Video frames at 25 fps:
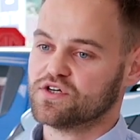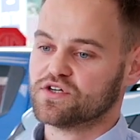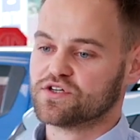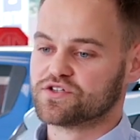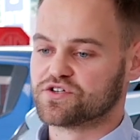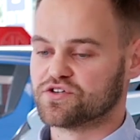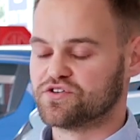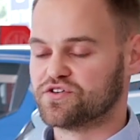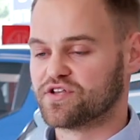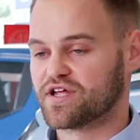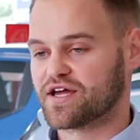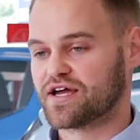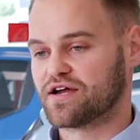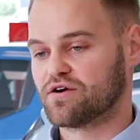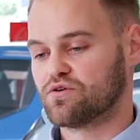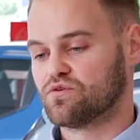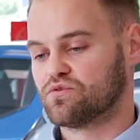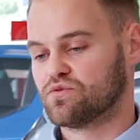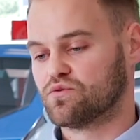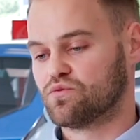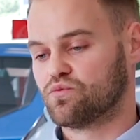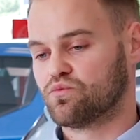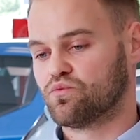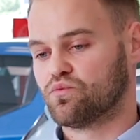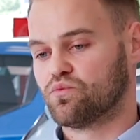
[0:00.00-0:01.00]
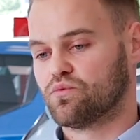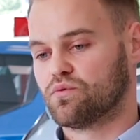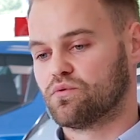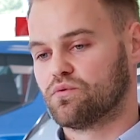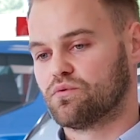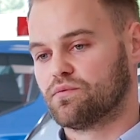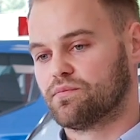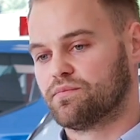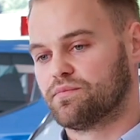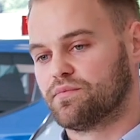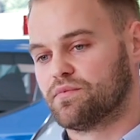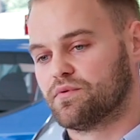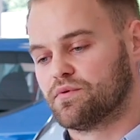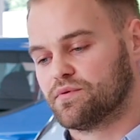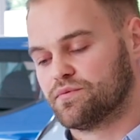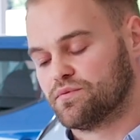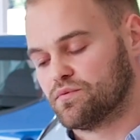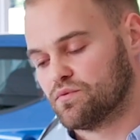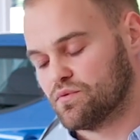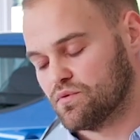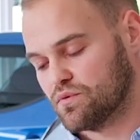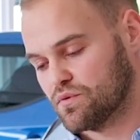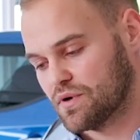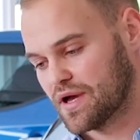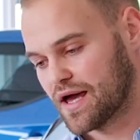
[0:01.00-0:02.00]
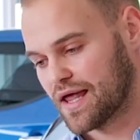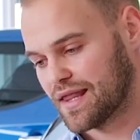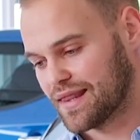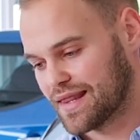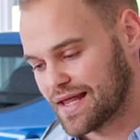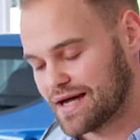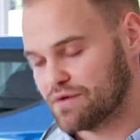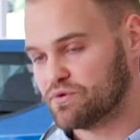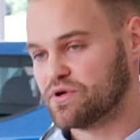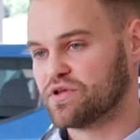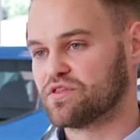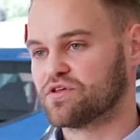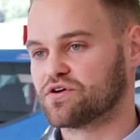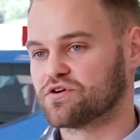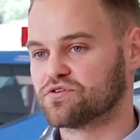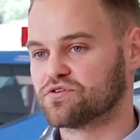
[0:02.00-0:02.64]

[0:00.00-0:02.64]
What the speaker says: So now, allowing the